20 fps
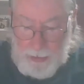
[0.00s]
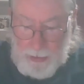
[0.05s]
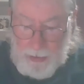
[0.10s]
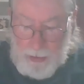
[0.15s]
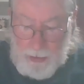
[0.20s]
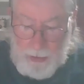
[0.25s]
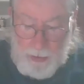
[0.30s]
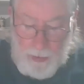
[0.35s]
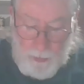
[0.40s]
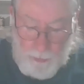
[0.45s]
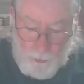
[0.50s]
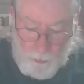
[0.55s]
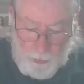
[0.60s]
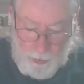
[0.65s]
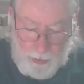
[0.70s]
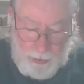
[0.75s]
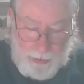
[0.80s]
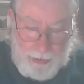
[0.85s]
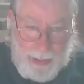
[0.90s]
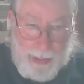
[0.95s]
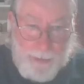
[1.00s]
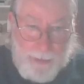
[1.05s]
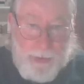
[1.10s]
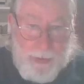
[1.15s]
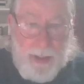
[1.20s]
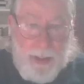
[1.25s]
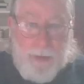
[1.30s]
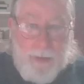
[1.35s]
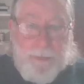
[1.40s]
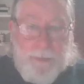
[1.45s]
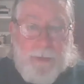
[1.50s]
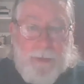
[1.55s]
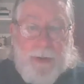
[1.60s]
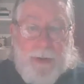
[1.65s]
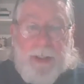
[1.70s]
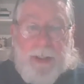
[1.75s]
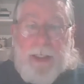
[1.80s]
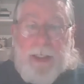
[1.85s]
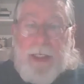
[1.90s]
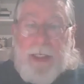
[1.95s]
We're going to cap it up,
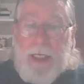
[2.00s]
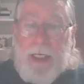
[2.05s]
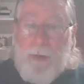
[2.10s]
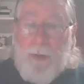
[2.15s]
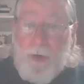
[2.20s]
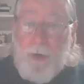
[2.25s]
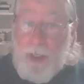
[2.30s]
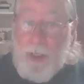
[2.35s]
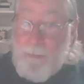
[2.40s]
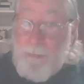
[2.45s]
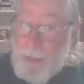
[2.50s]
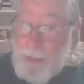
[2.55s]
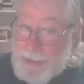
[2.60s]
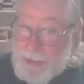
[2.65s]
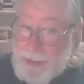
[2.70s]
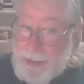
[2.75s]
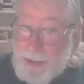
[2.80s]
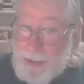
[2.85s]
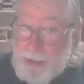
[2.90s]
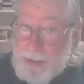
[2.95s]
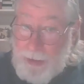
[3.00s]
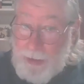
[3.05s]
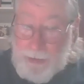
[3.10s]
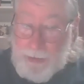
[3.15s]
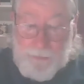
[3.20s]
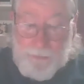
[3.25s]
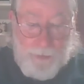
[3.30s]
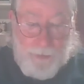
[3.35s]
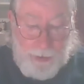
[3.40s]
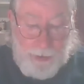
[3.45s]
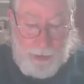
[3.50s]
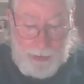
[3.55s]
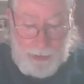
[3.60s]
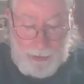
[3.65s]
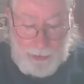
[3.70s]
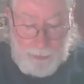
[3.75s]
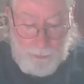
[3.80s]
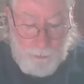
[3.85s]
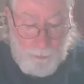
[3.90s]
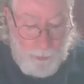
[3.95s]
and we're going to mix it a little differently.
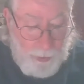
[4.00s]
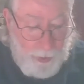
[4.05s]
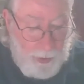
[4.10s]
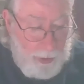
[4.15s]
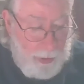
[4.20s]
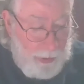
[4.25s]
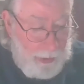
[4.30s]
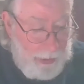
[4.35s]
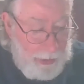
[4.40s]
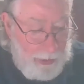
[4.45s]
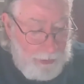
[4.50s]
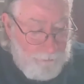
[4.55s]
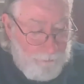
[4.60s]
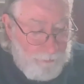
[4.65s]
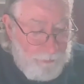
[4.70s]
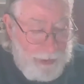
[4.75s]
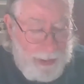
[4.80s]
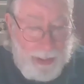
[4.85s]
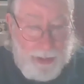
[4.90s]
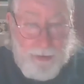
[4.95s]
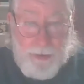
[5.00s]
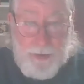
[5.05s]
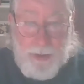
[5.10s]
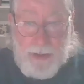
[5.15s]
We're going to lay it flat on the